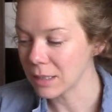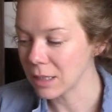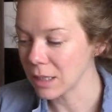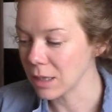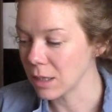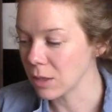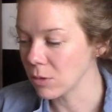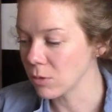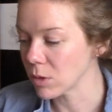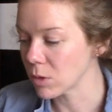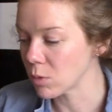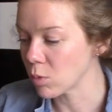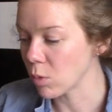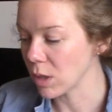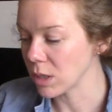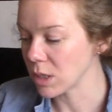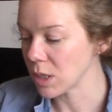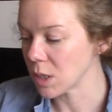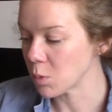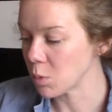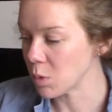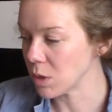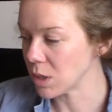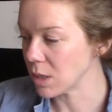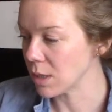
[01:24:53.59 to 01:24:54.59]
and there was one
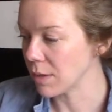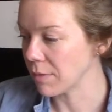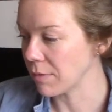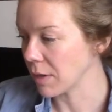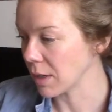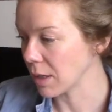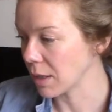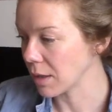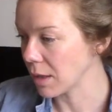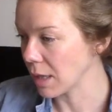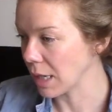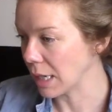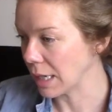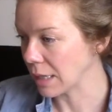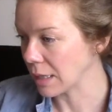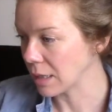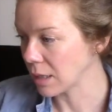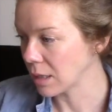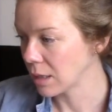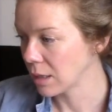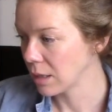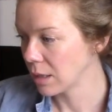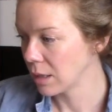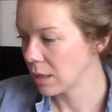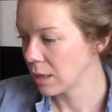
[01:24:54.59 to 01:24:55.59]
specific
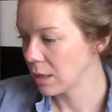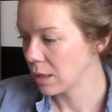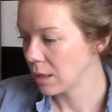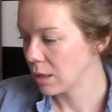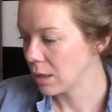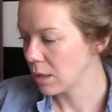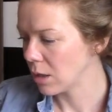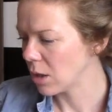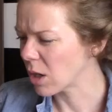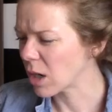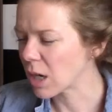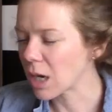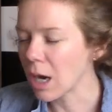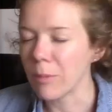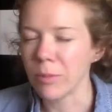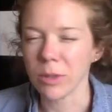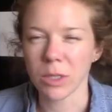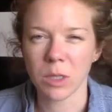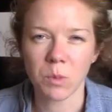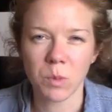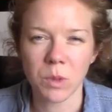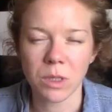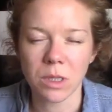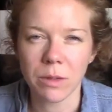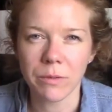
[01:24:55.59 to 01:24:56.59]
thing, or a couple
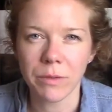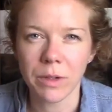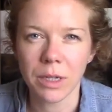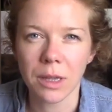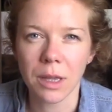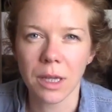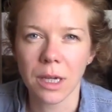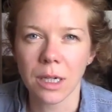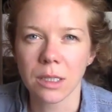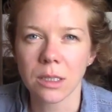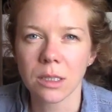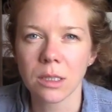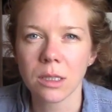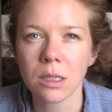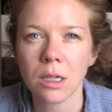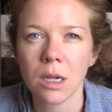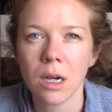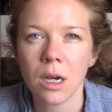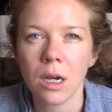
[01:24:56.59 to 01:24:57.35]
specific things,